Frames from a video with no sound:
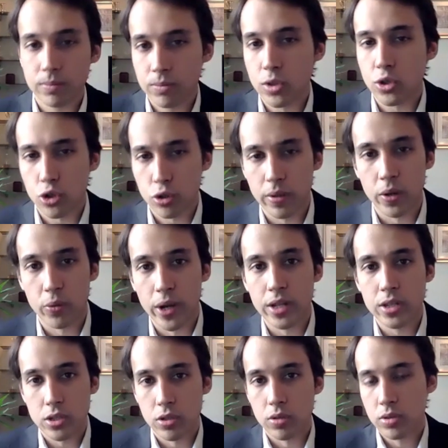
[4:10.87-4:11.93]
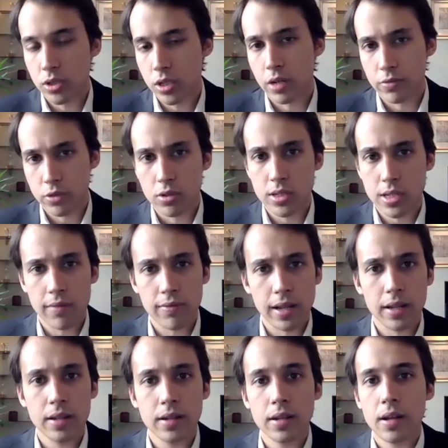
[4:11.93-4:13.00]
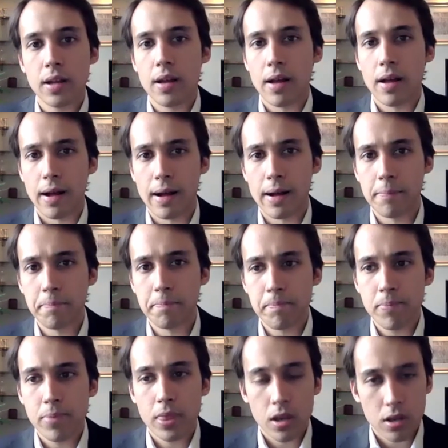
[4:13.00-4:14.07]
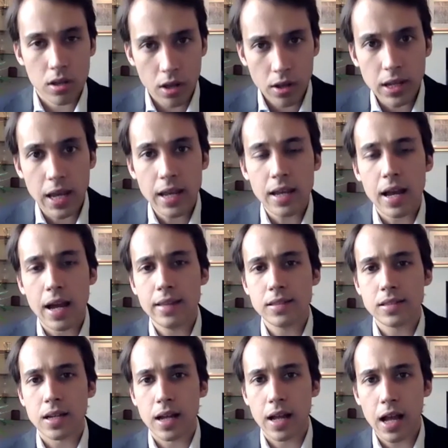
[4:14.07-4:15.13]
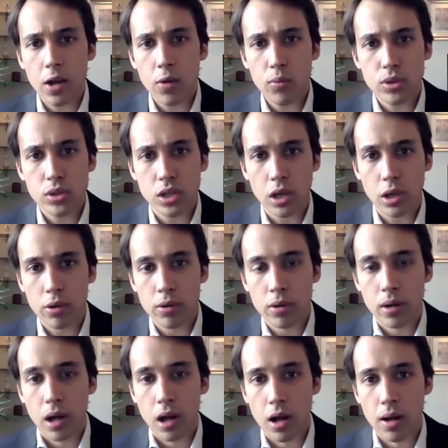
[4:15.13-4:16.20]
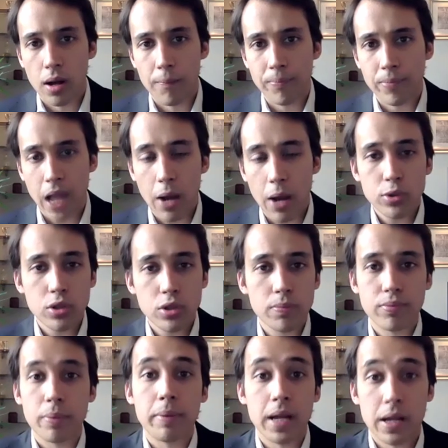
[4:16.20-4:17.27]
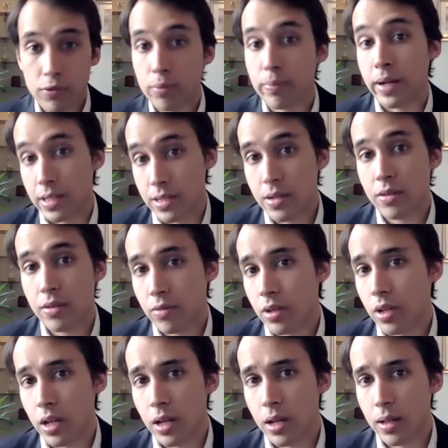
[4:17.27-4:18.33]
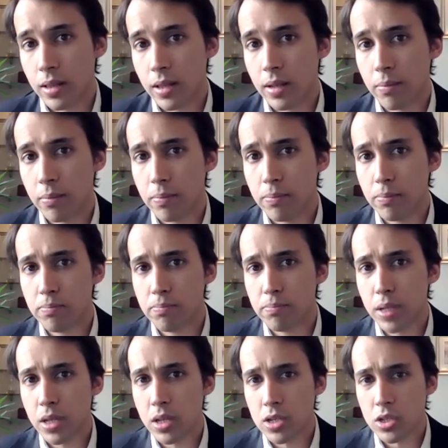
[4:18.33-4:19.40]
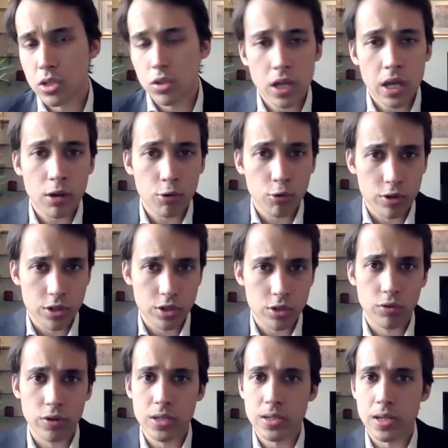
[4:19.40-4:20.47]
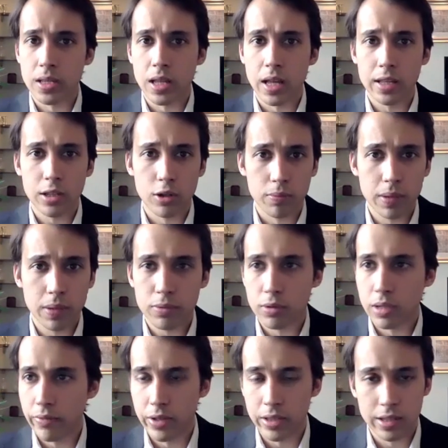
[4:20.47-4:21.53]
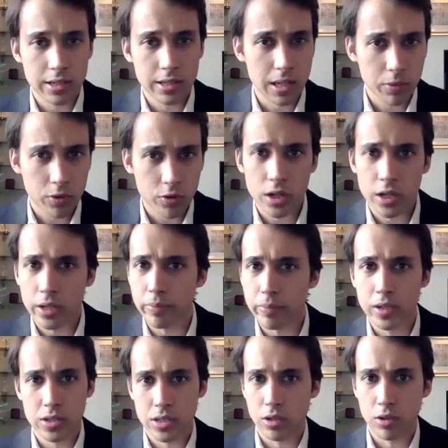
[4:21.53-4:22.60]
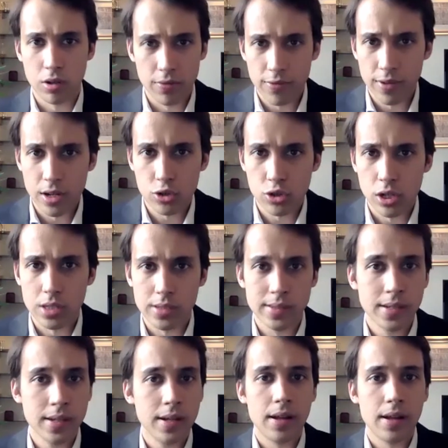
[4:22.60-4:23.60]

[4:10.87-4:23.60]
there should be a way to to kind of do it safely. Um, okay, and how would you um, how would you prepare for P A T? Uh, because you hear horror stories and and you know people leaving the exam crying because they couldn't finish it.